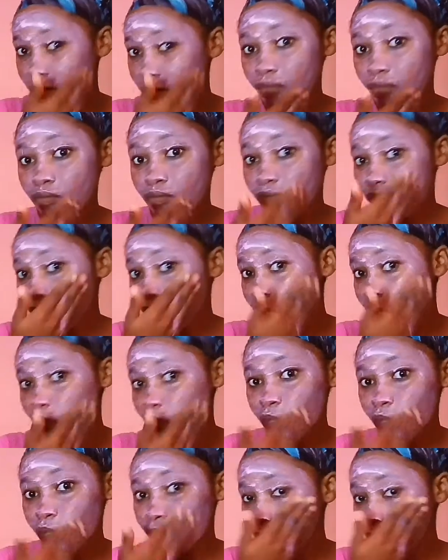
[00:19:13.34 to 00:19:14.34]
Apply
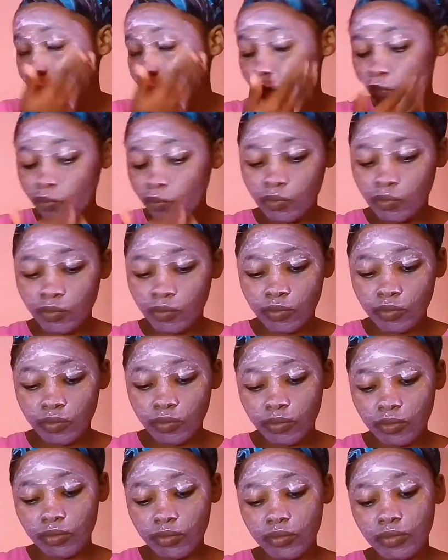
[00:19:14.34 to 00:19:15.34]
in a circle
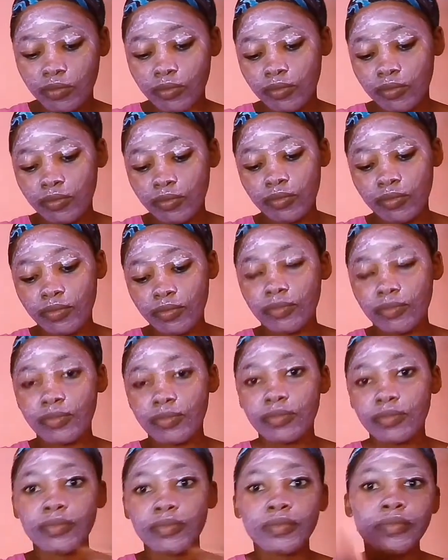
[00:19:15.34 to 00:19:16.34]
motion and
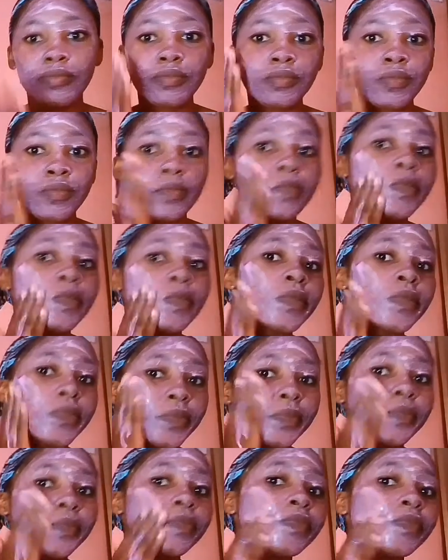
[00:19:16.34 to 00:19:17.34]
massage
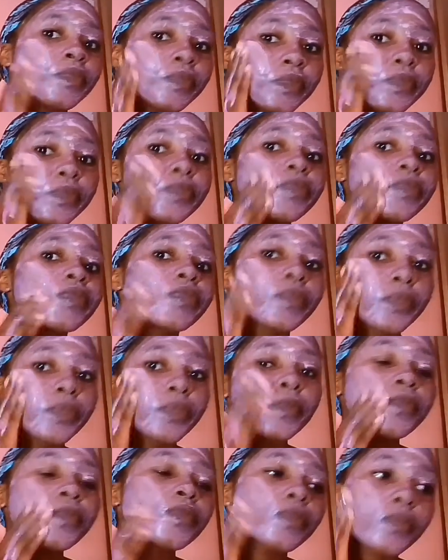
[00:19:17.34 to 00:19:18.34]
very well
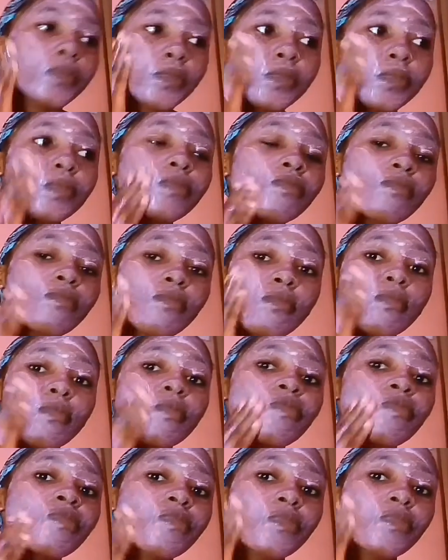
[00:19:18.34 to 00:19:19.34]
so that it can
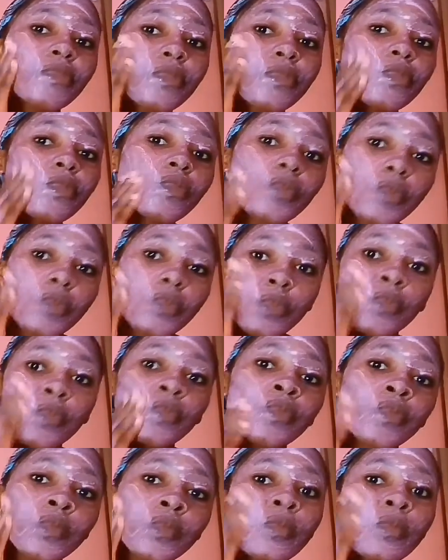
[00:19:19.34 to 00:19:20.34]
get into your
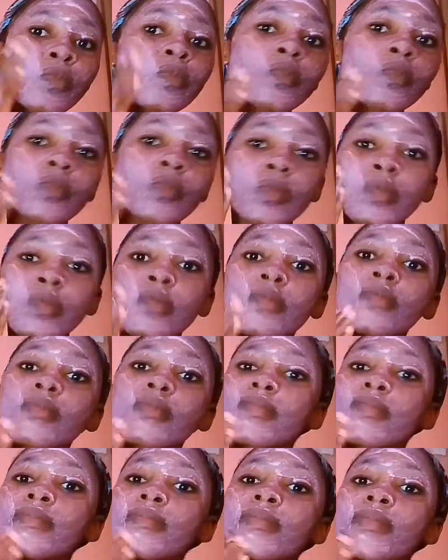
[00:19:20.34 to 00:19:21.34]
skin and
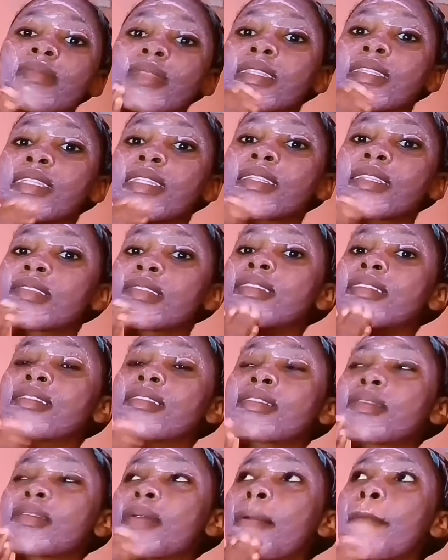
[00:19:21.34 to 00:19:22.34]
do the
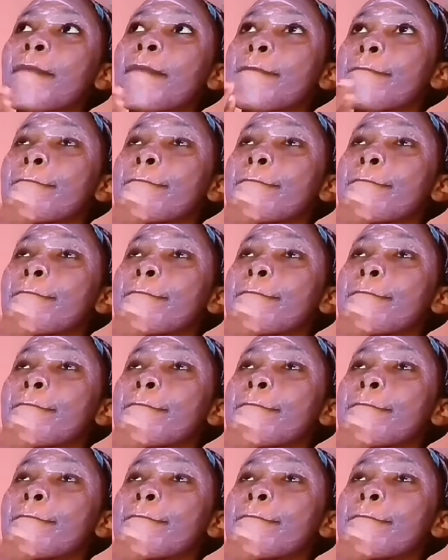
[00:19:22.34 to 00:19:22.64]
work.